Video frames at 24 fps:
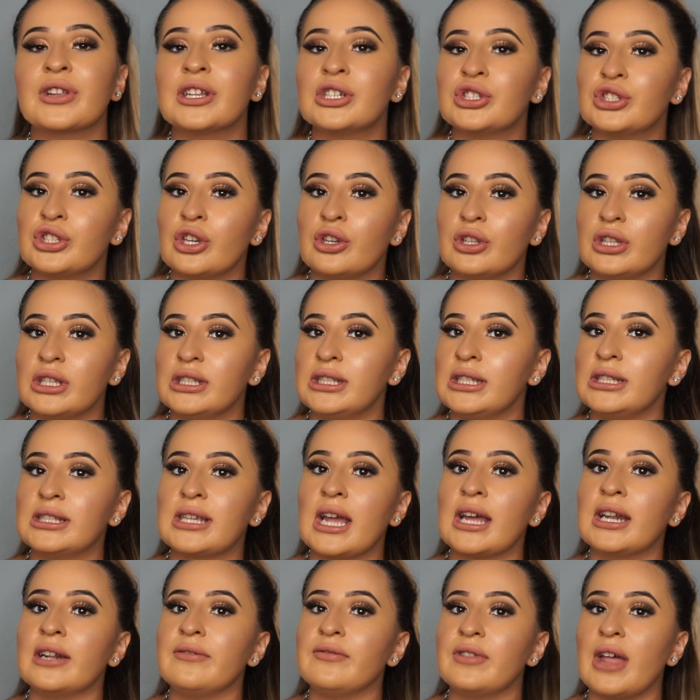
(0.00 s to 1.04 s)
So this is
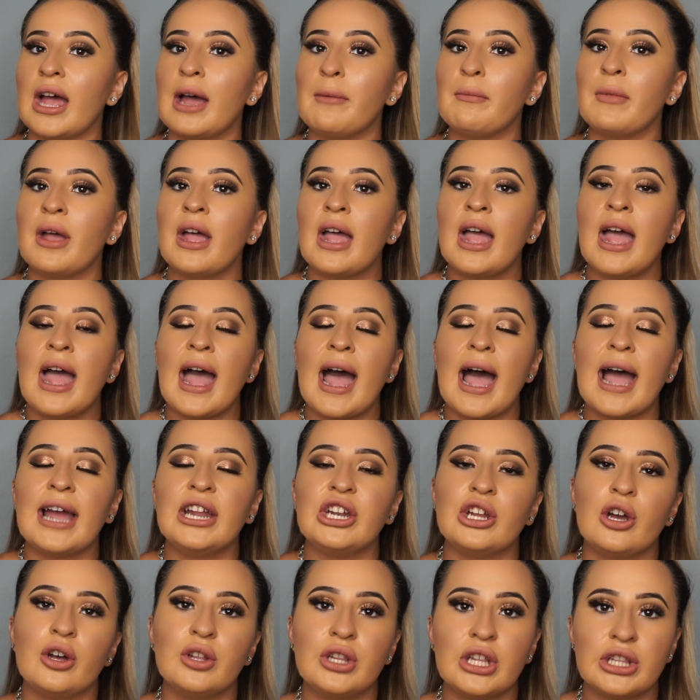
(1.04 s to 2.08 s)
kind of them. I
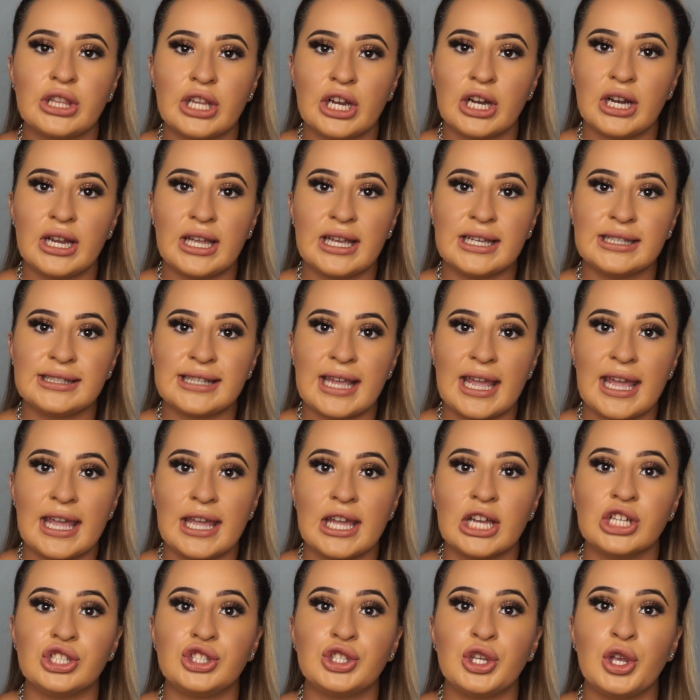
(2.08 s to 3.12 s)
know that there is
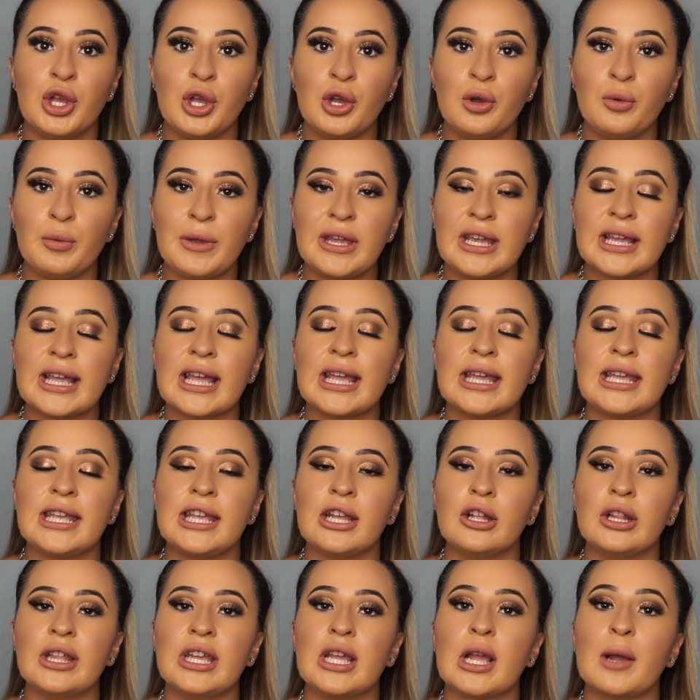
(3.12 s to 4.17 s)
a 2-week
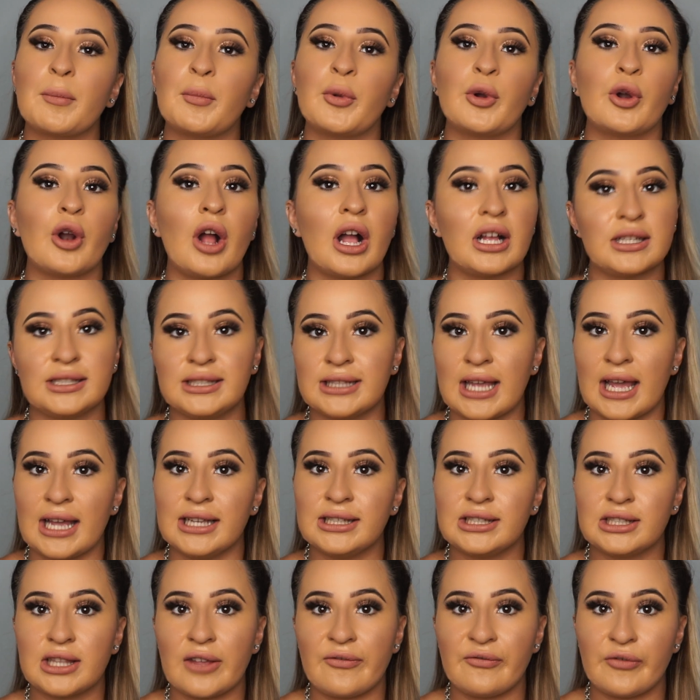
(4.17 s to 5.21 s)
healing
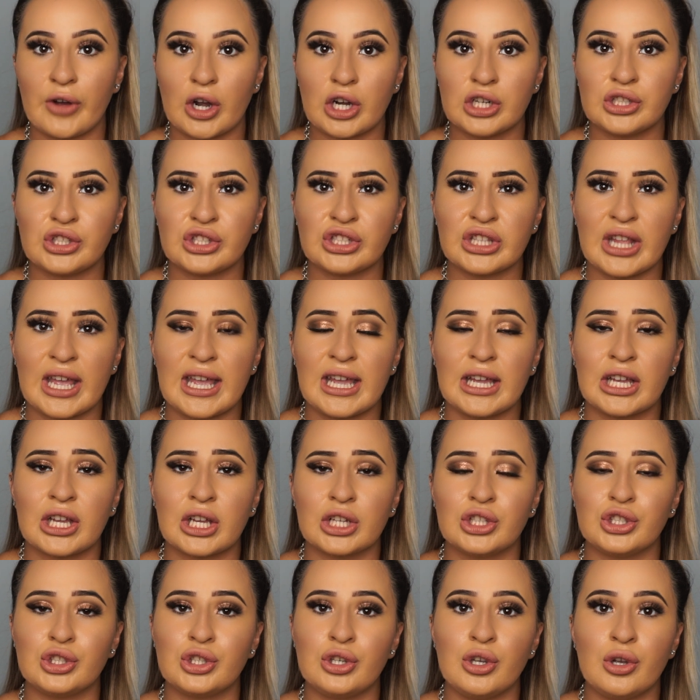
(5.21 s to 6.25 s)
process. The first
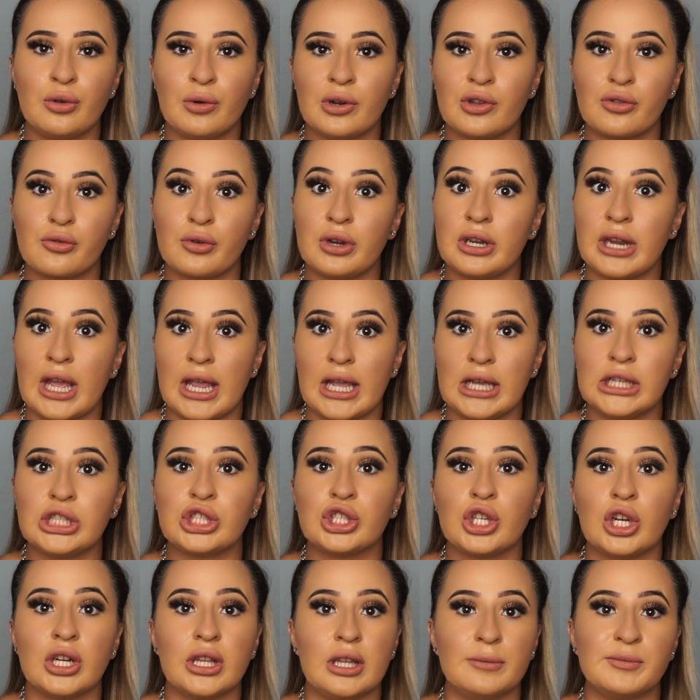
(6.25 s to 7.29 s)
like 2 or 3
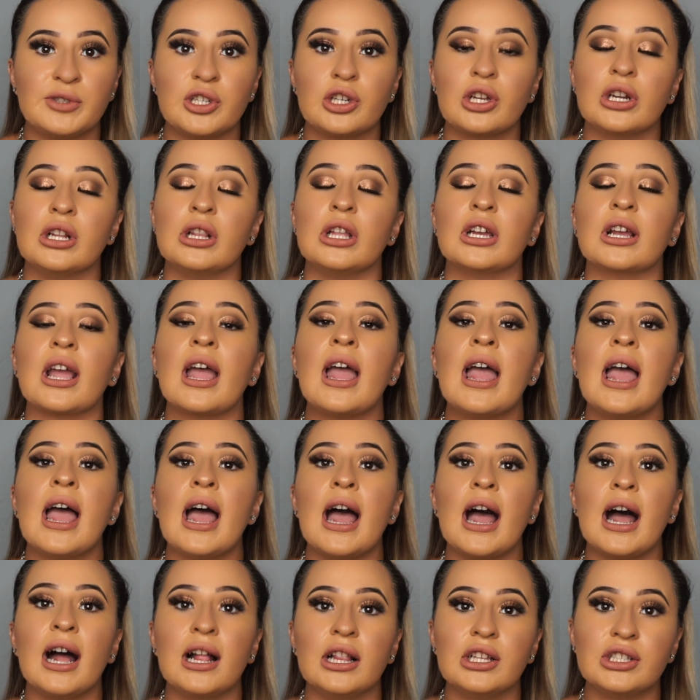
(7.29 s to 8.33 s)
days, your lips are gonna look
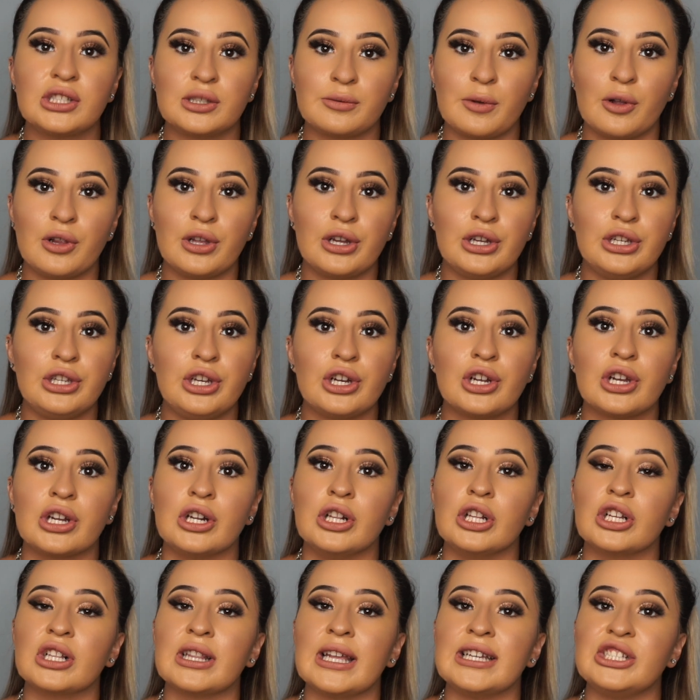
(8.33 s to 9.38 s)
hella swollen. You're
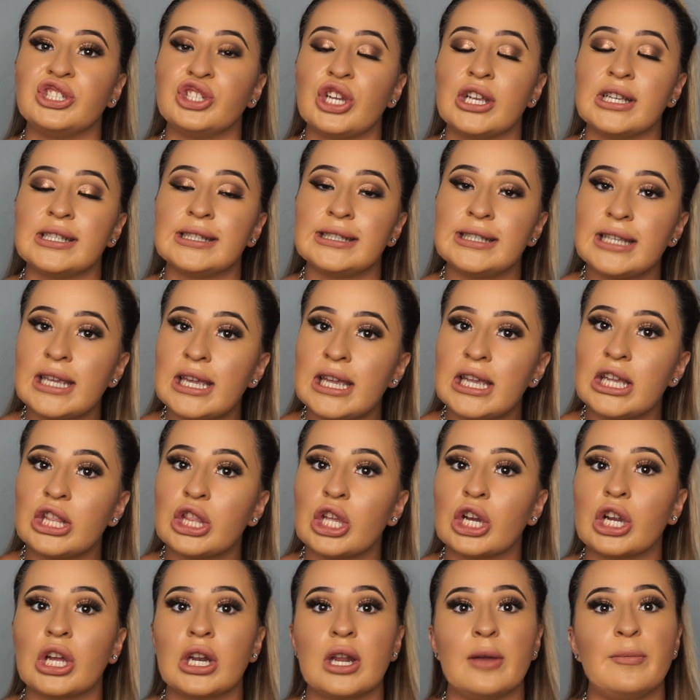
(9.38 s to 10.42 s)
gonna look like Jay-Z.
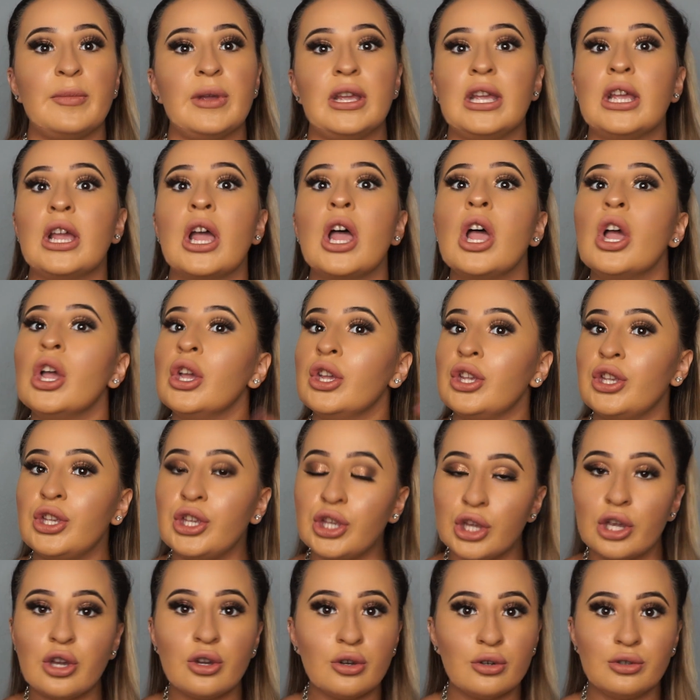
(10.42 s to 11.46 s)
They're gonna be
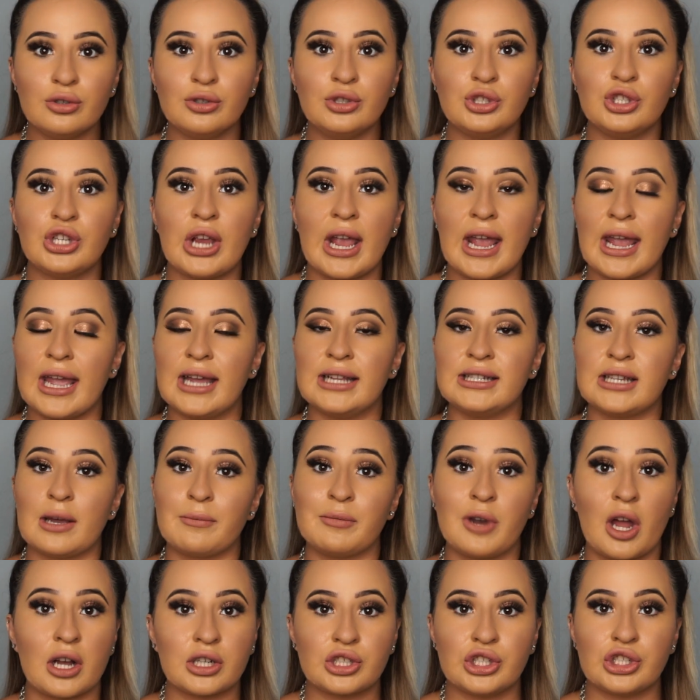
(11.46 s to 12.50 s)
huge and
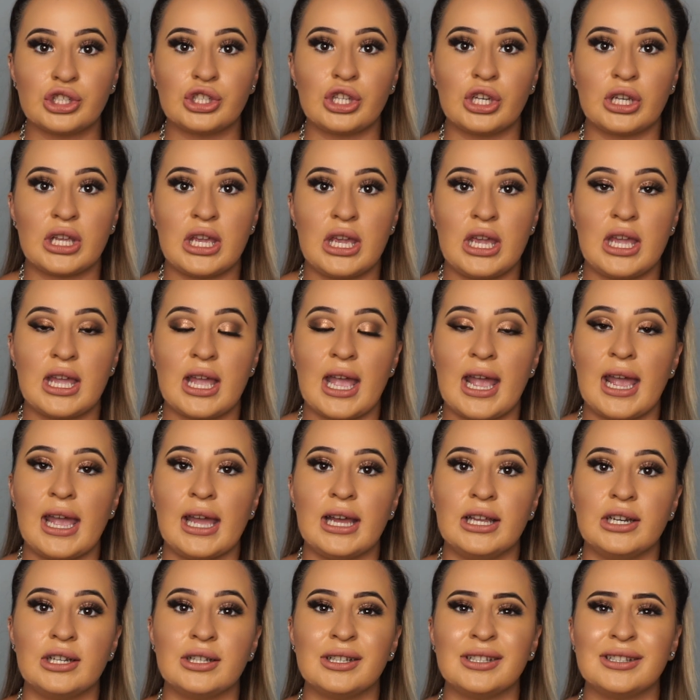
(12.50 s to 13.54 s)
obnoxious looking
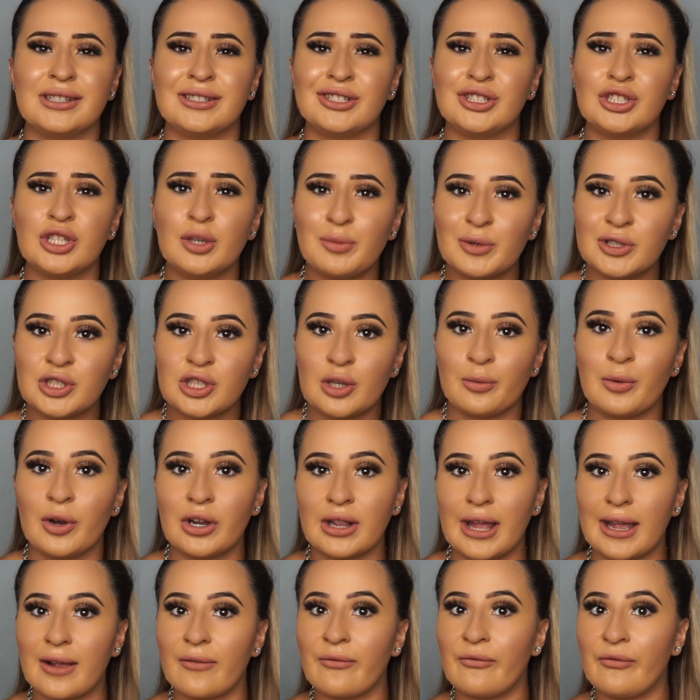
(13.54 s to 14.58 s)
and super,
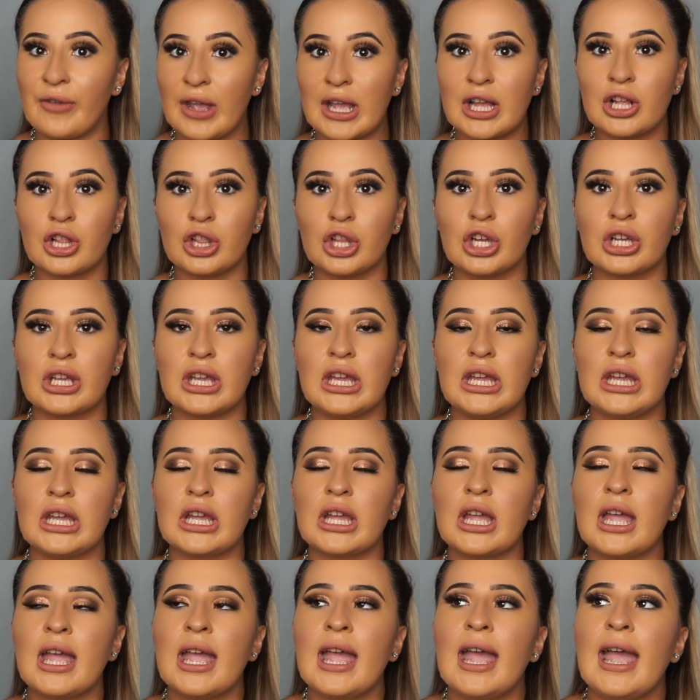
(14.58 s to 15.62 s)
super like fake
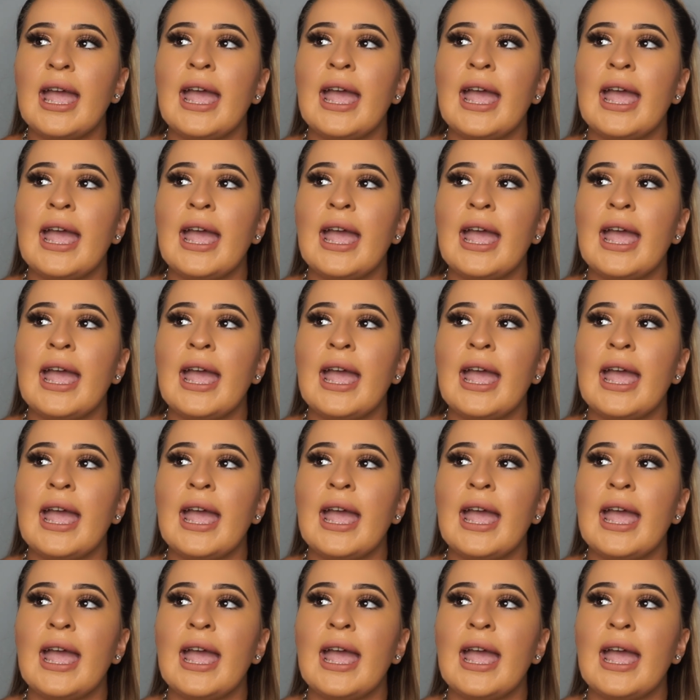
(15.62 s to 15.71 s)
looking.